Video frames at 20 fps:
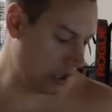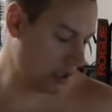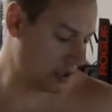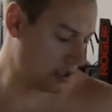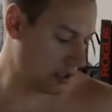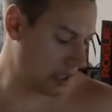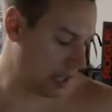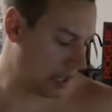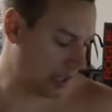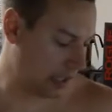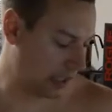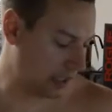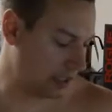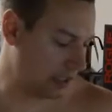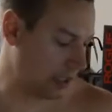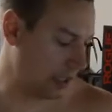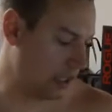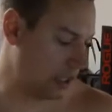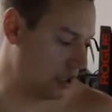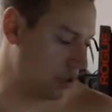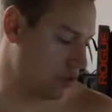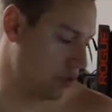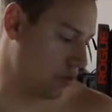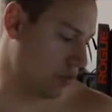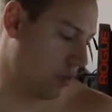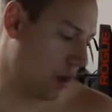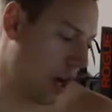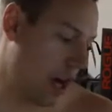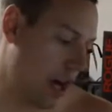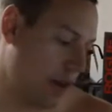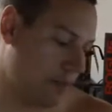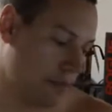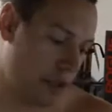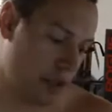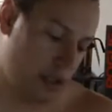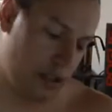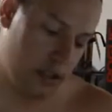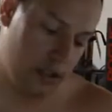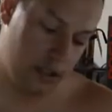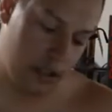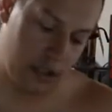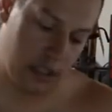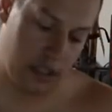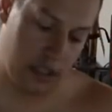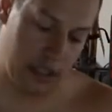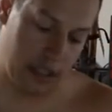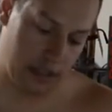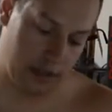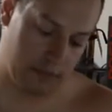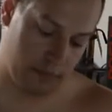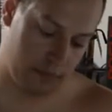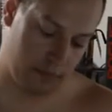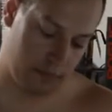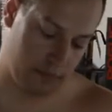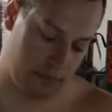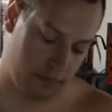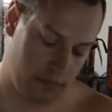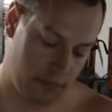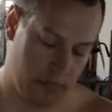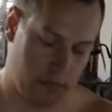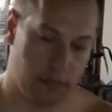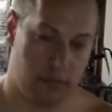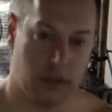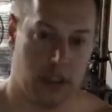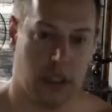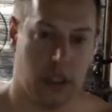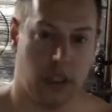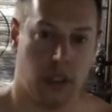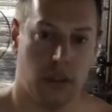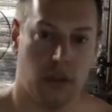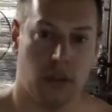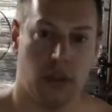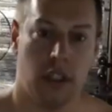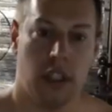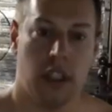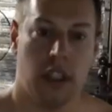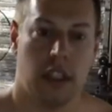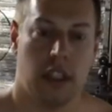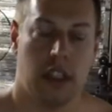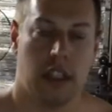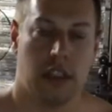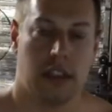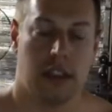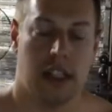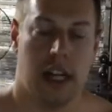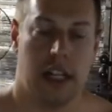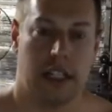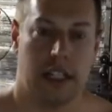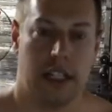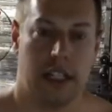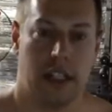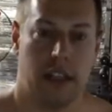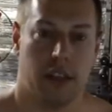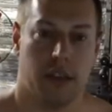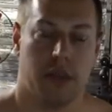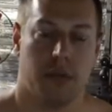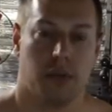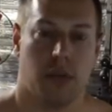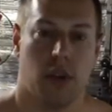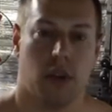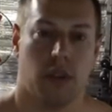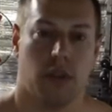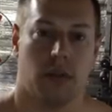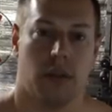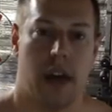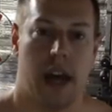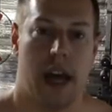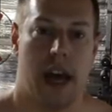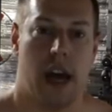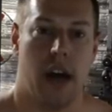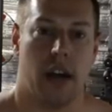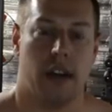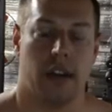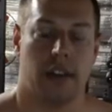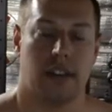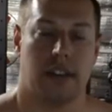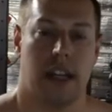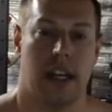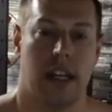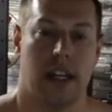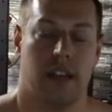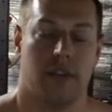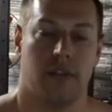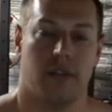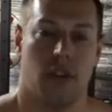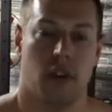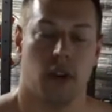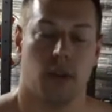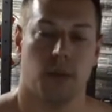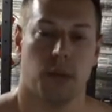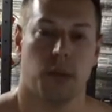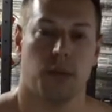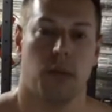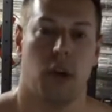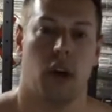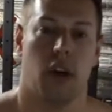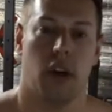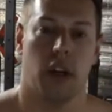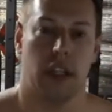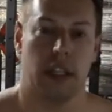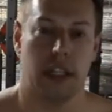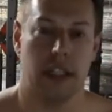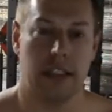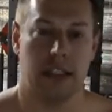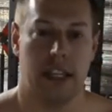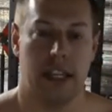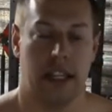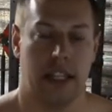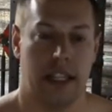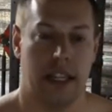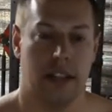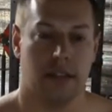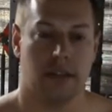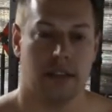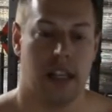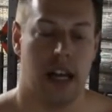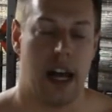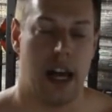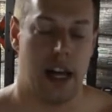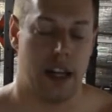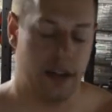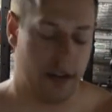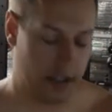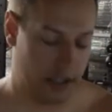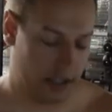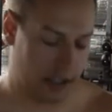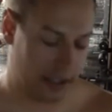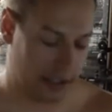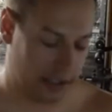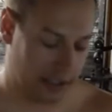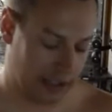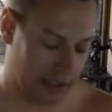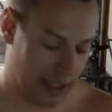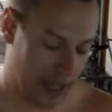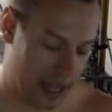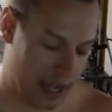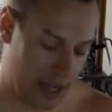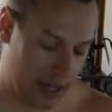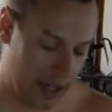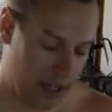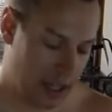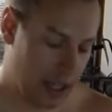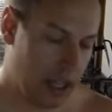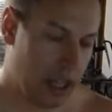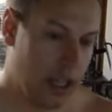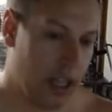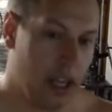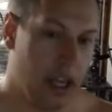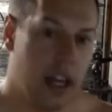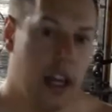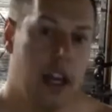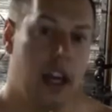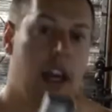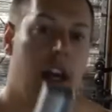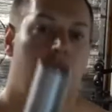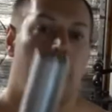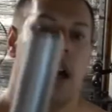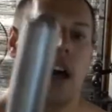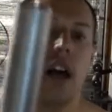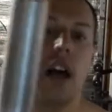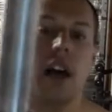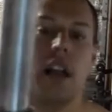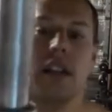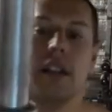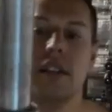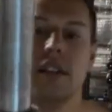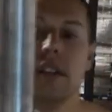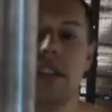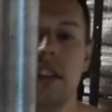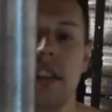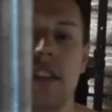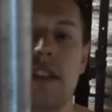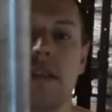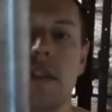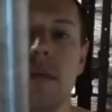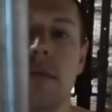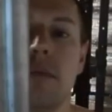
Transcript: It's not like it's getting dropped, you know, it's not getting thrown around, it's not a farmer bar getting taken outside or anything like that. The sleeves